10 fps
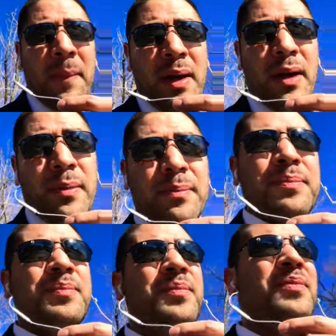
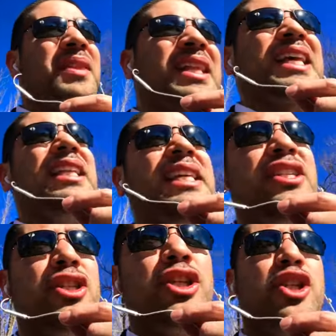like,
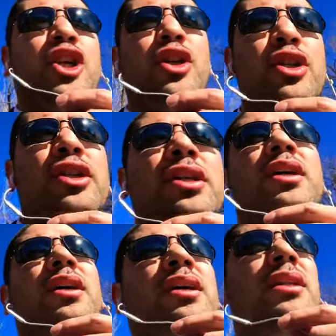least churched,
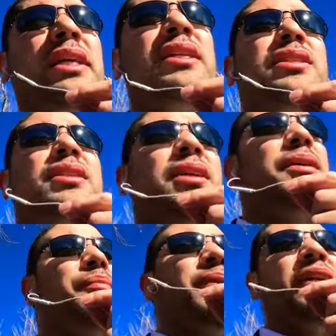least
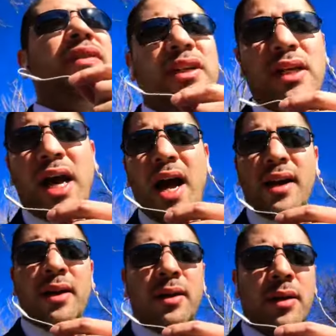believing in
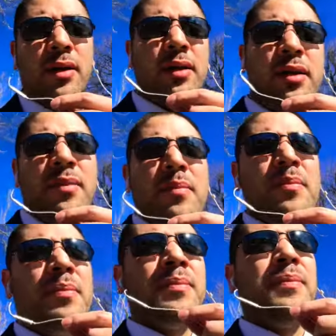God
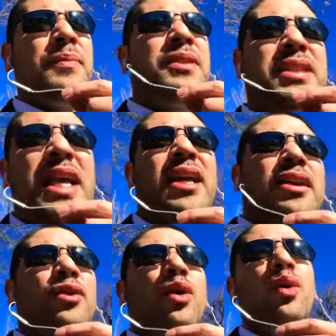state
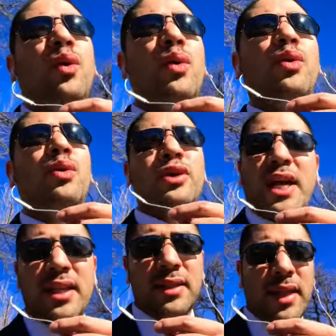in the whole
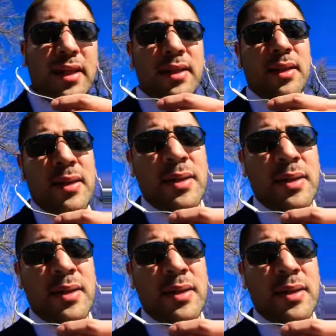United States?